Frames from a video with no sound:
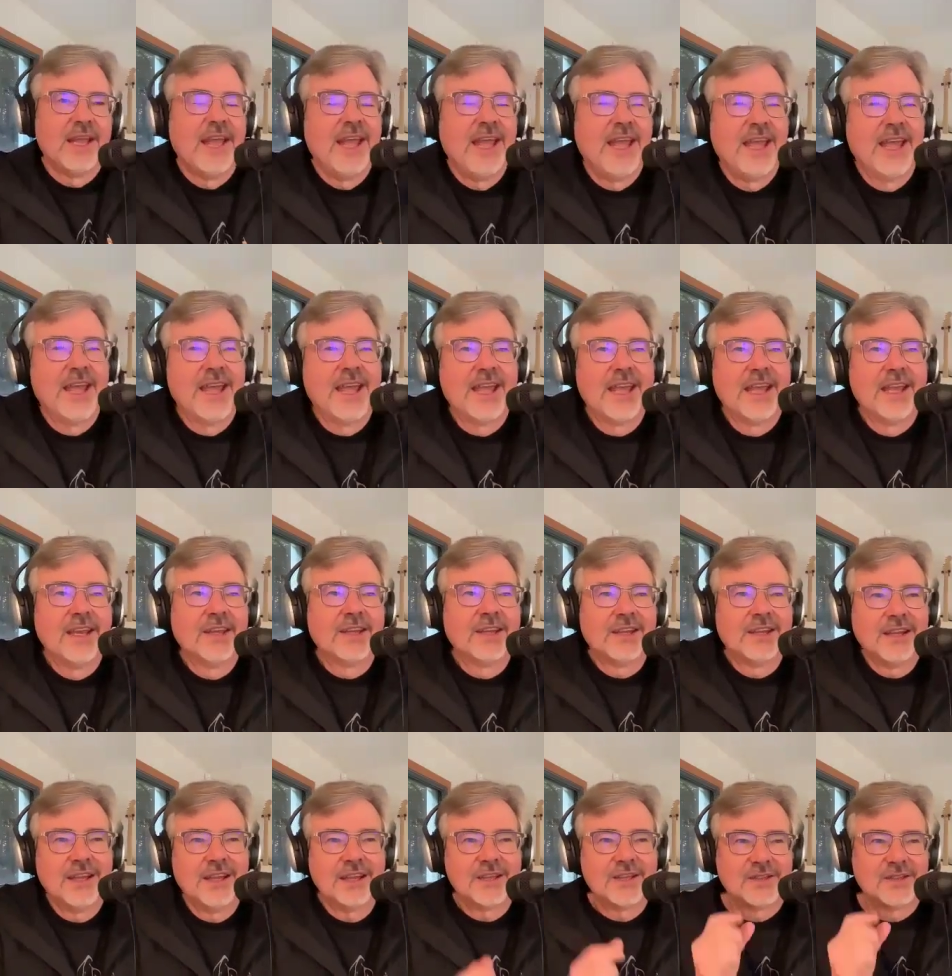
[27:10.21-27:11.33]
And
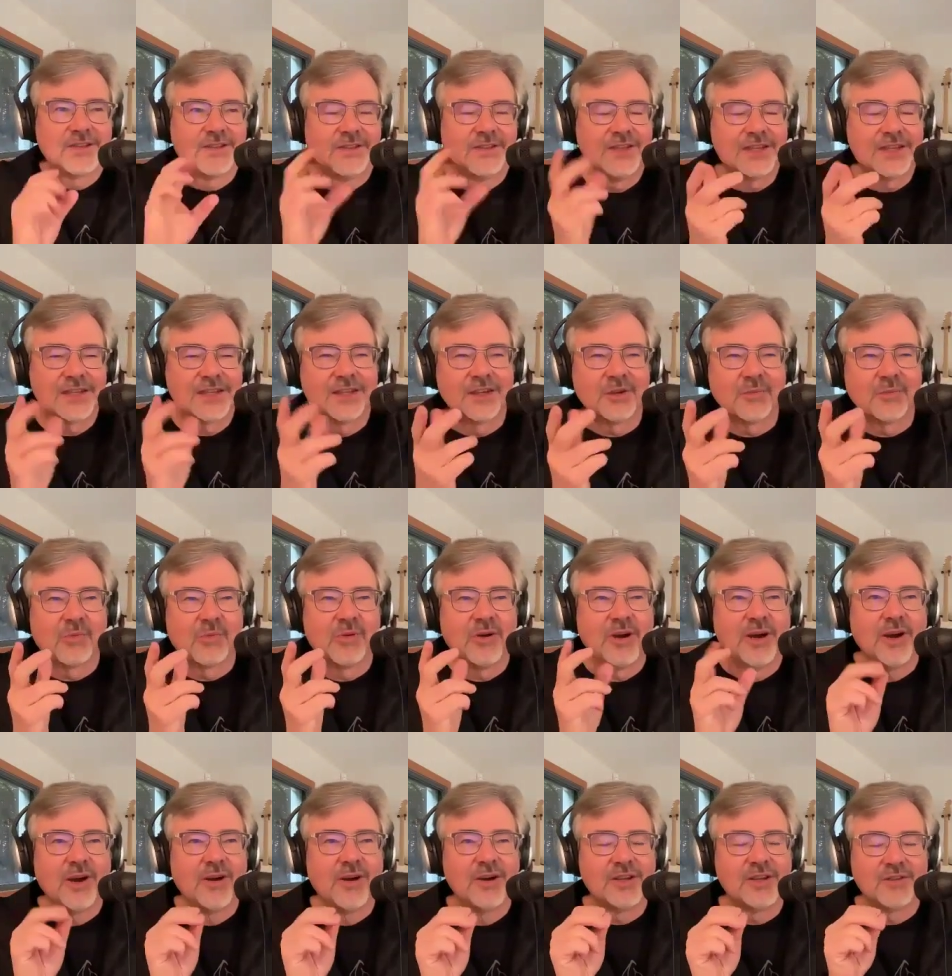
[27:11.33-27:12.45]
it's this little
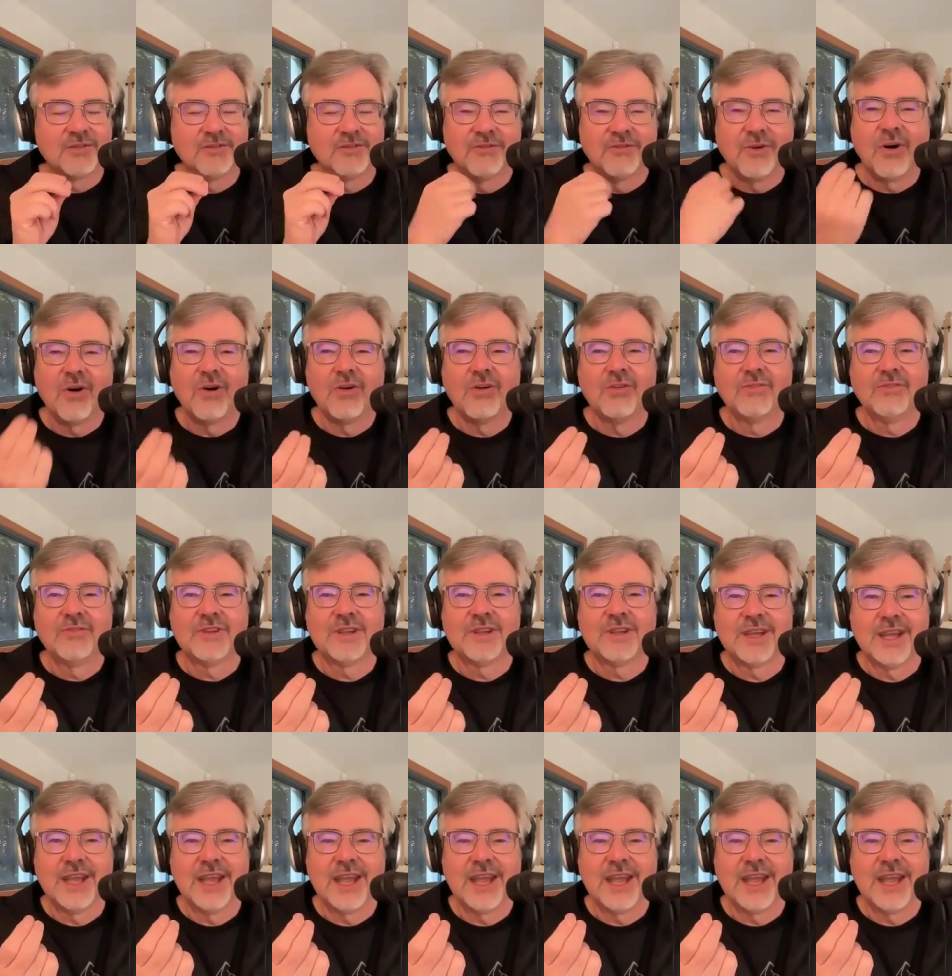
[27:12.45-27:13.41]
prayer has evolved,